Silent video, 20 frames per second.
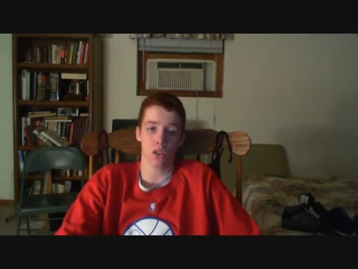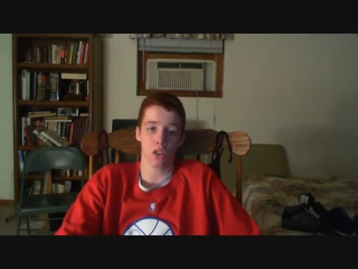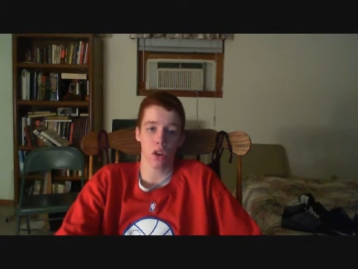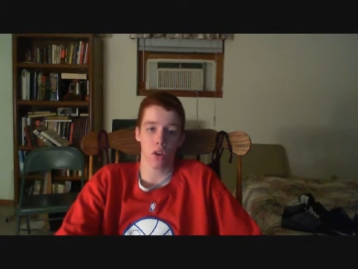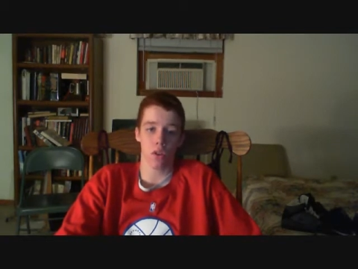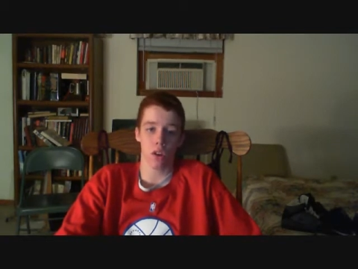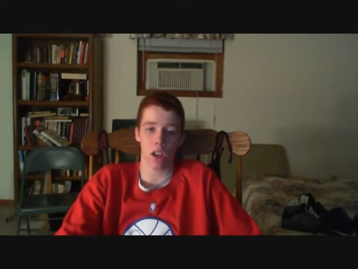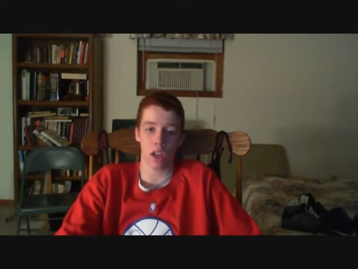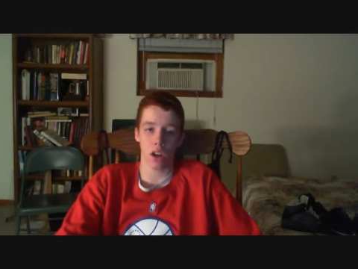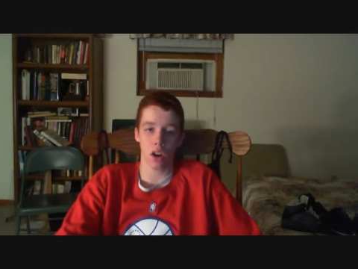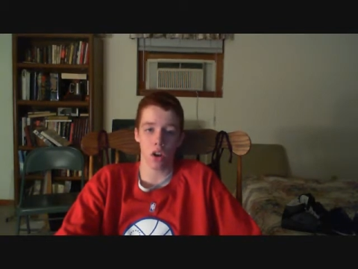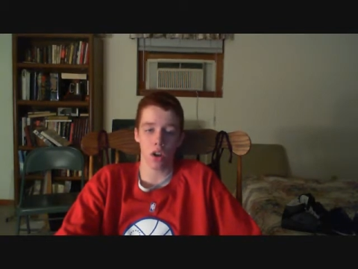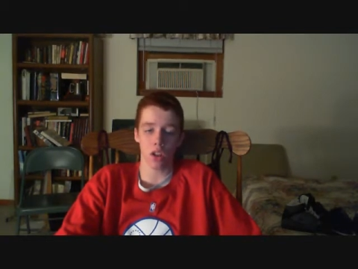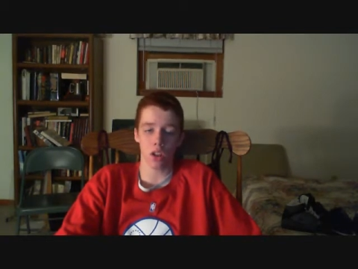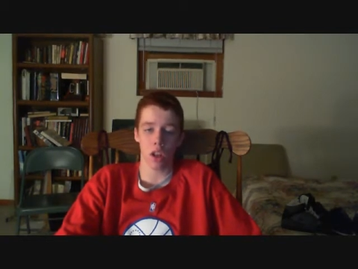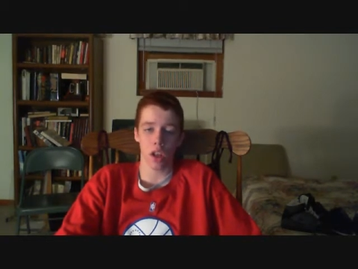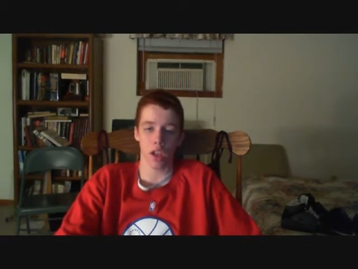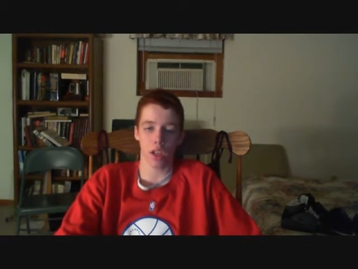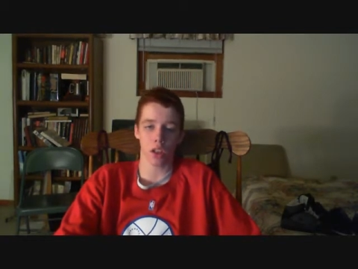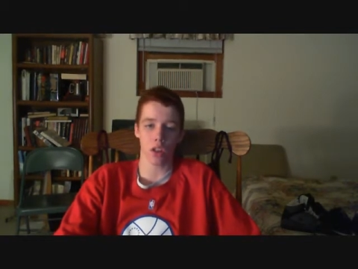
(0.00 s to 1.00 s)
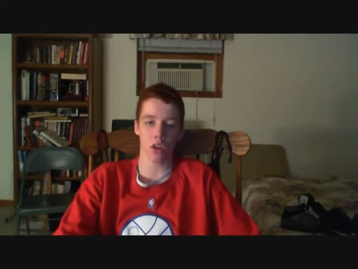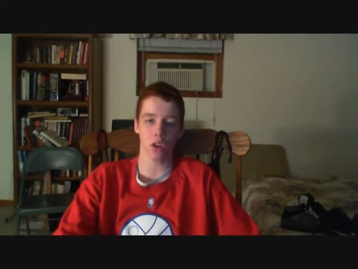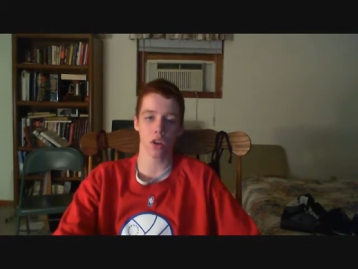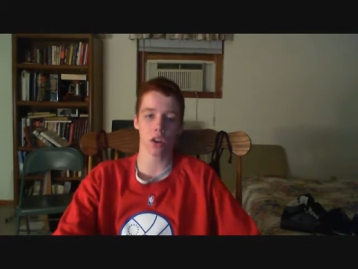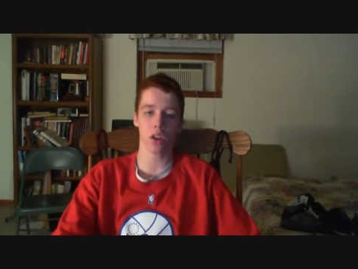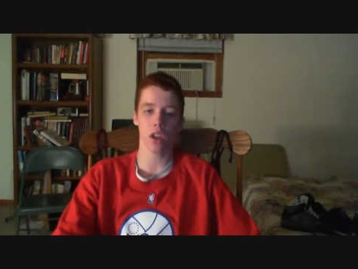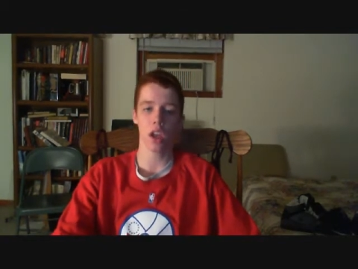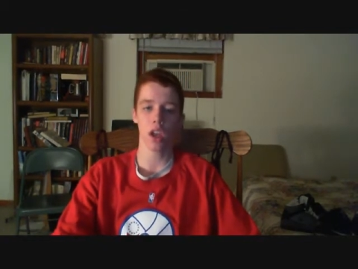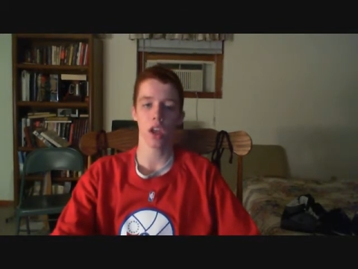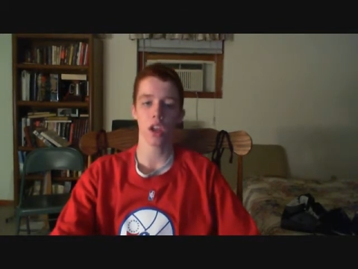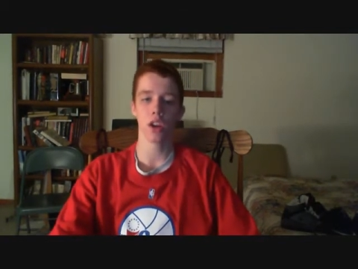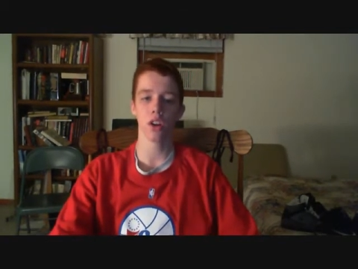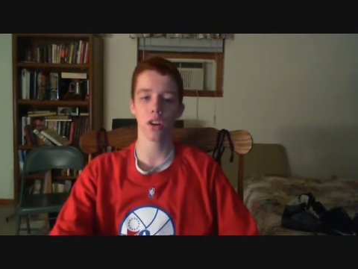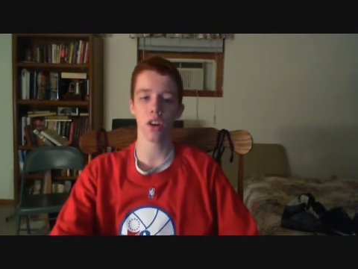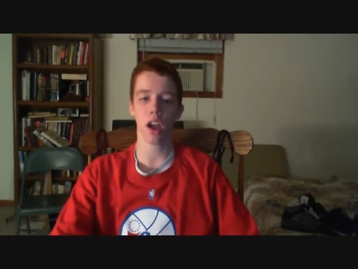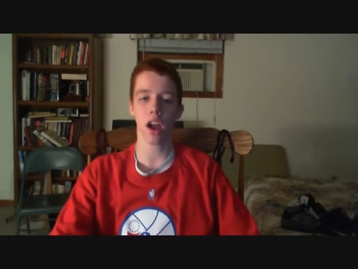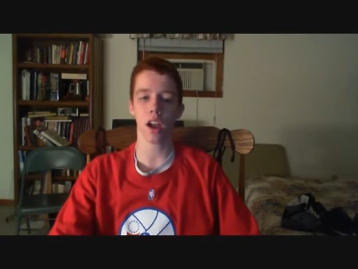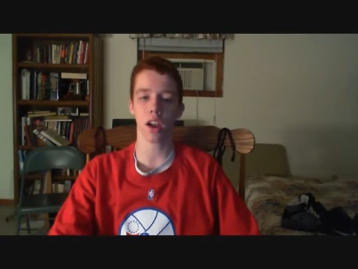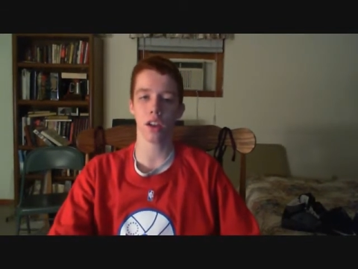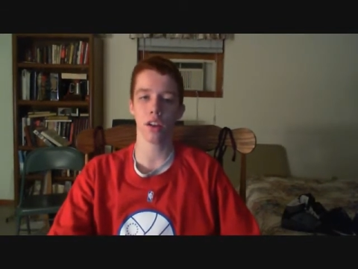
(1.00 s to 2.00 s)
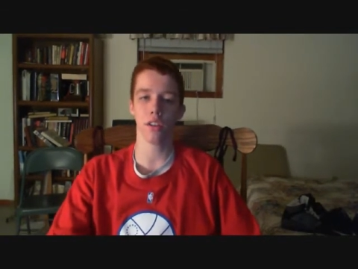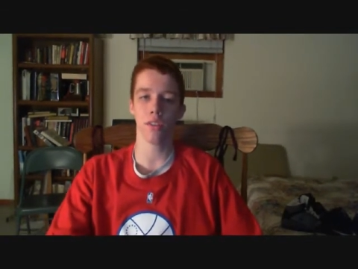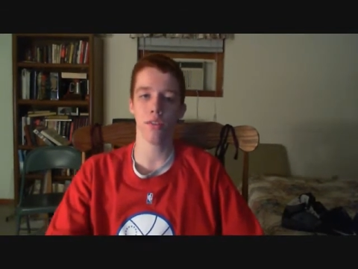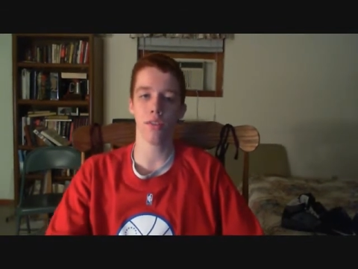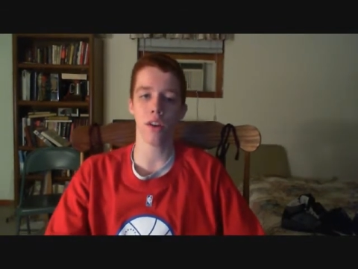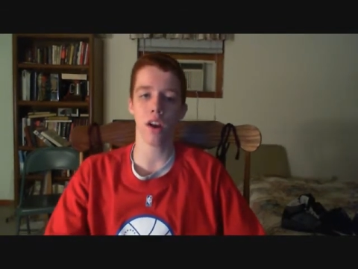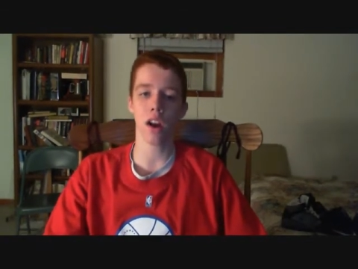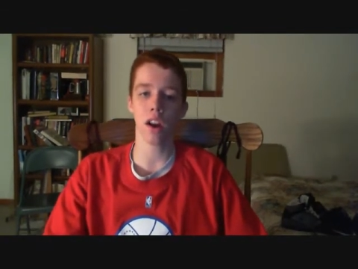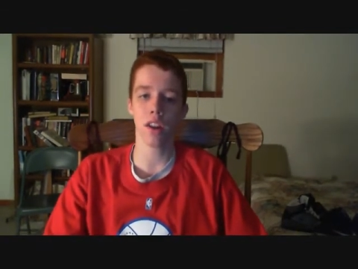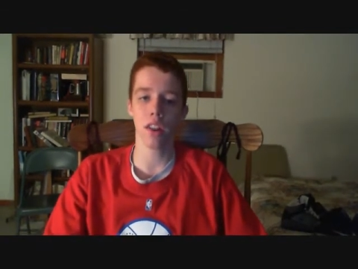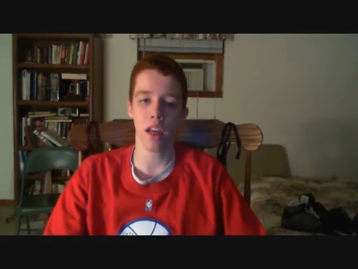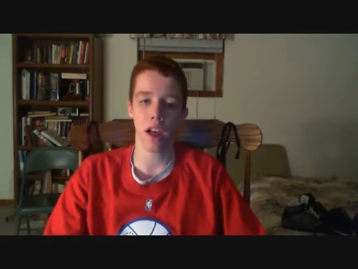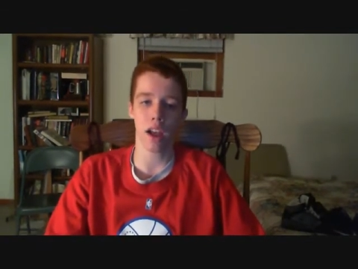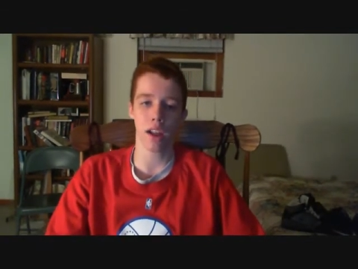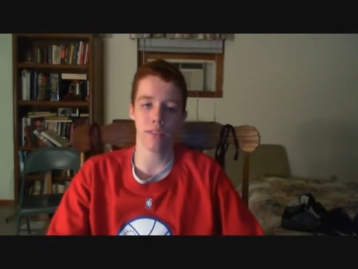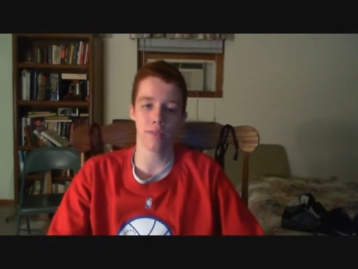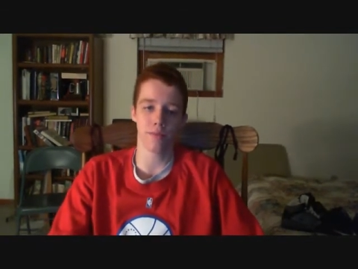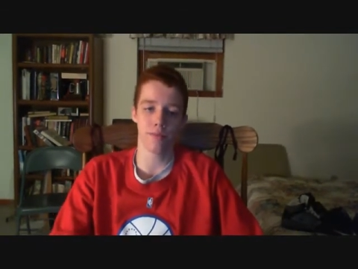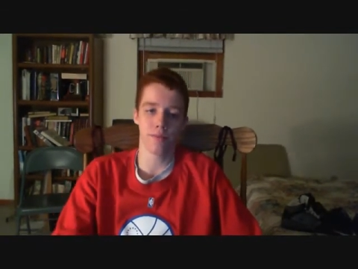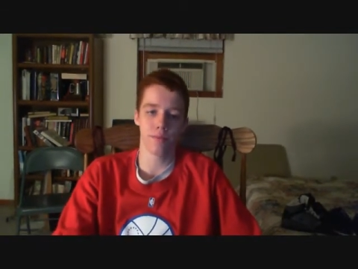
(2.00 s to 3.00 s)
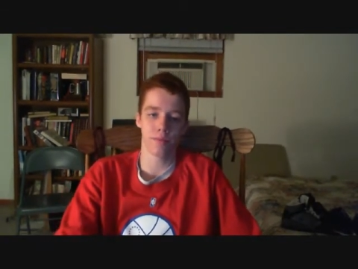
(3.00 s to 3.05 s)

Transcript: So in all likelihood, you're not going to find that.